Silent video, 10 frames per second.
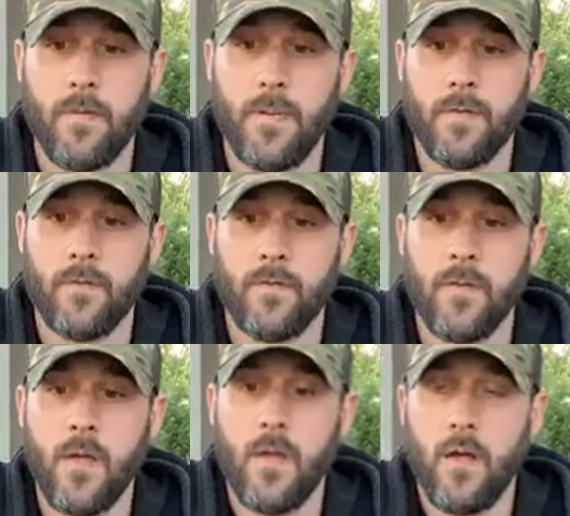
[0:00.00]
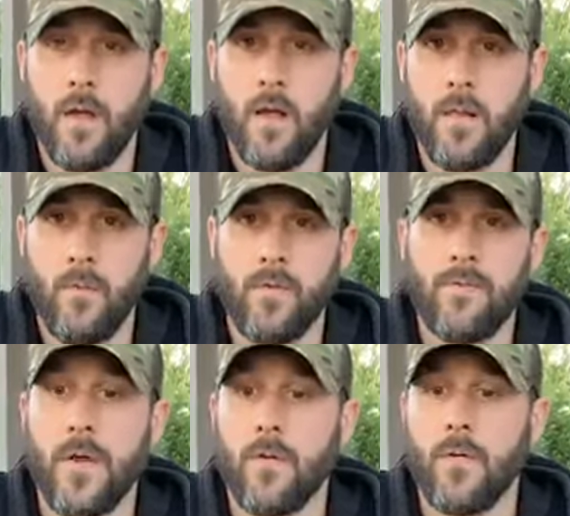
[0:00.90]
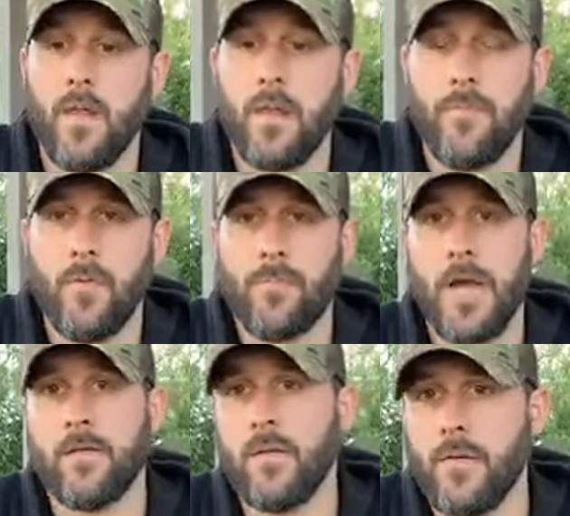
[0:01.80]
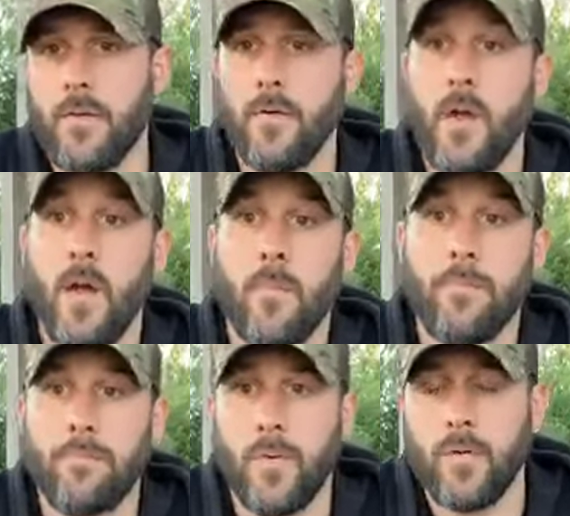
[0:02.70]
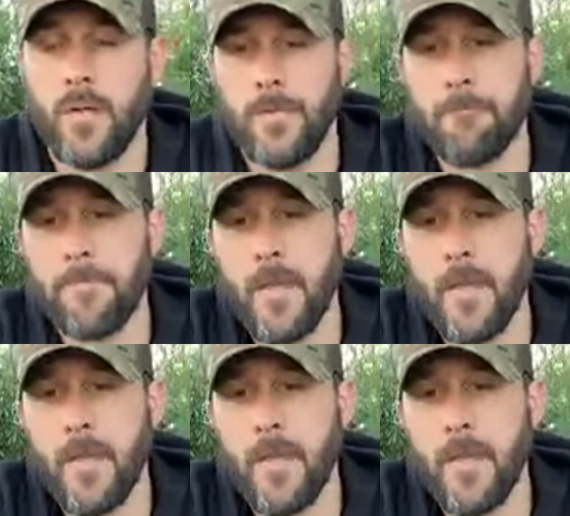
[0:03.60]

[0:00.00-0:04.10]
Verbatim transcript: into pistols. Uh, that was a federal law that was passed under uh, Bill Clinton